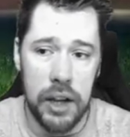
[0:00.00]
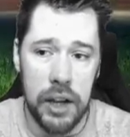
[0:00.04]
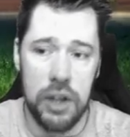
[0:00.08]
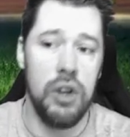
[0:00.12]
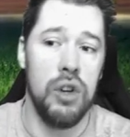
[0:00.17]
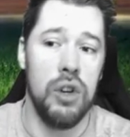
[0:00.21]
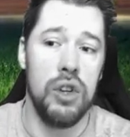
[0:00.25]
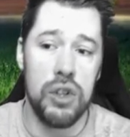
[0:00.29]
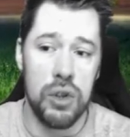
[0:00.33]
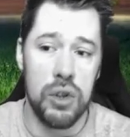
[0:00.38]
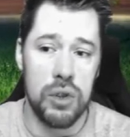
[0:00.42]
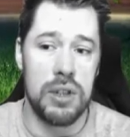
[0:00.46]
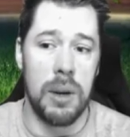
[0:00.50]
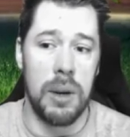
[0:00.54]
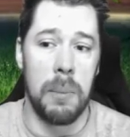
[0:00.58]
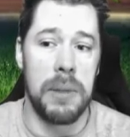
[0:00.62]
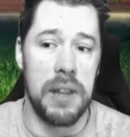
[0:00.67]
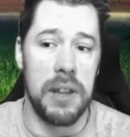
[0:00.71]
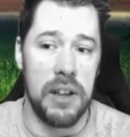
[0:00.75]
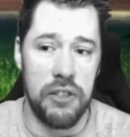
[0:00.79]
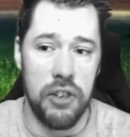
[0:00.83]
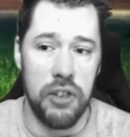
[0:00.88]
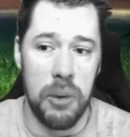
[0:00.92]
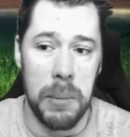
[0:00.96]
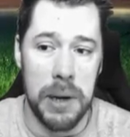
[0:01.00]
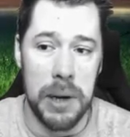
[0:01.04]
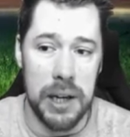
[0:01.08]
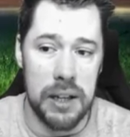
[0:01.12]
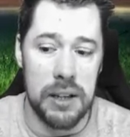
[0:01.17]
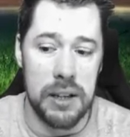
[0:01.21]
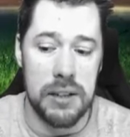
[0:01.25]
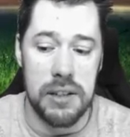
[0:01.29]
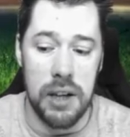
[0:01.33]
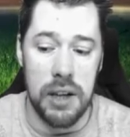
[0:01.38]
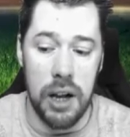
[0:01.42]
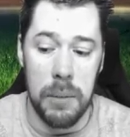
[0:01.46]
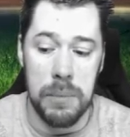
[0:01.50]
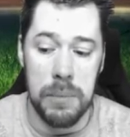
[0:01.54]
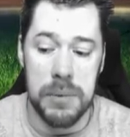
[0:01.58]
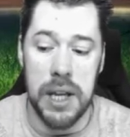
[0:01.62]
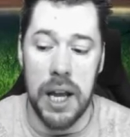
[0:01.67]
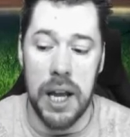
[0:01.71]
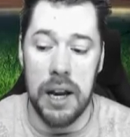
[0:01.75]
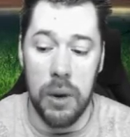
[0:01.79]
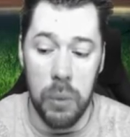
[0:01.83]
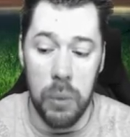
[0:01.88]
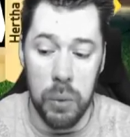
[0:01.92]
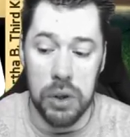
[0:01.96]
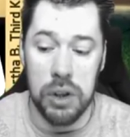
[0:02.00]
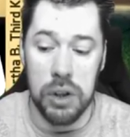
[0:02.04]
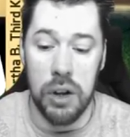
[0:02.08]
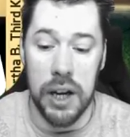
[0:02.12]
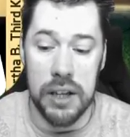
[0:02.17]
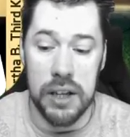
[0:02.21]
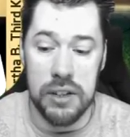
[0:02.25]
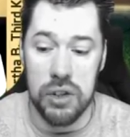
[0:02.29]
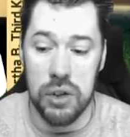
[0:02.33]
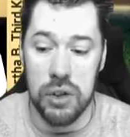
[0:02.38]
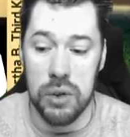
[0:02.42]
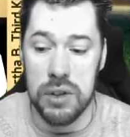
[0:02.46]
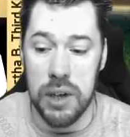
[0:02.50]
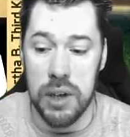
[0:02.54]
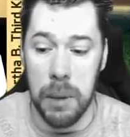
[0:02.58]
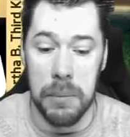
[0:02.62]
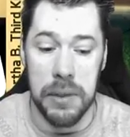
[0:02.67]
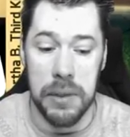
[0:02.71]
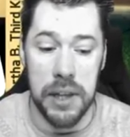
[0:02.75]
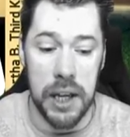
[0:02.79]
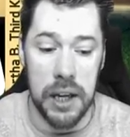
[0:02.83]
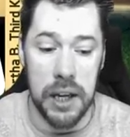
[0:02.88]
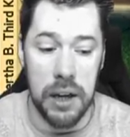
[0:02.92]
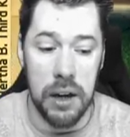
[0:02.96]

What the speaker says: could do something for 1 million subs, and I would like to do something.